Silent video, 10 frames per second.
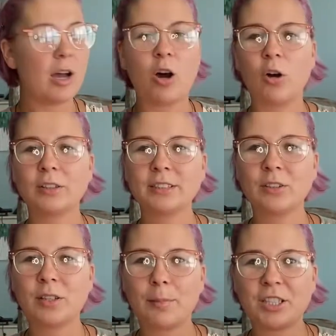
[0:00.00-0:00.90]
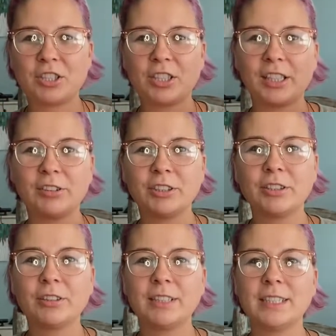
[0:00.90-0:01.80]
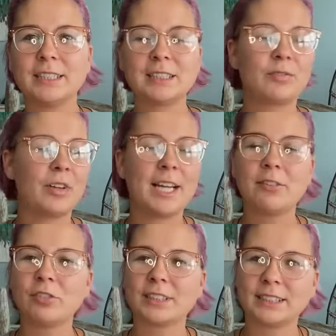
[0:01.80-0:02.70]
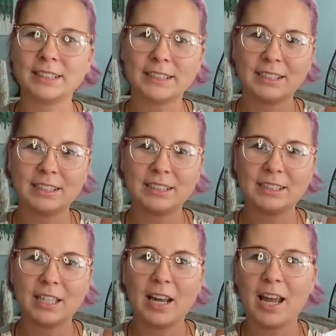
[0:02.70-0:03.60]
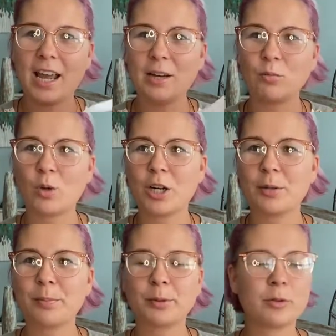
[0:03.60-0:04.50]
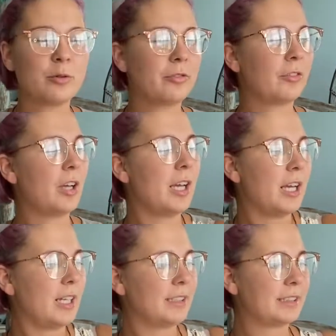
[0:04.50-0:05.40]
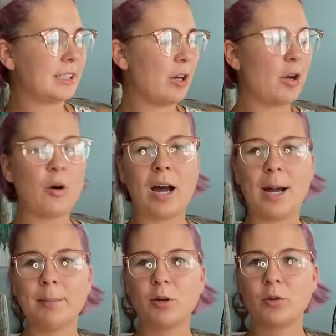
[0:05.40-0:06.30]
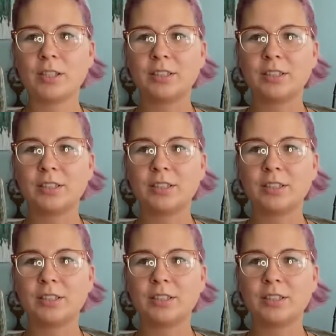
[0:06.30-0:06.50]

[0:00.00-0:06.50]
Also, the material is fade resistant and waterproof. So I'm going